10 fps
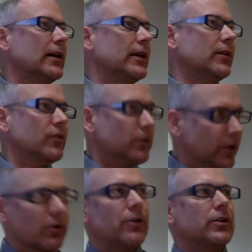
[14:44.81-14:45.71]
You've got to
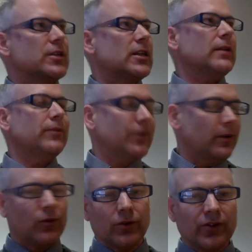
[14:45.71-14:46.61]
grow your team, so
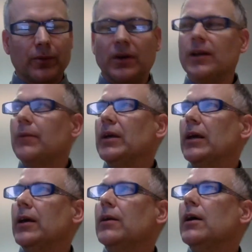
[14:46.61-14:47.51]
you've got somebody coming in.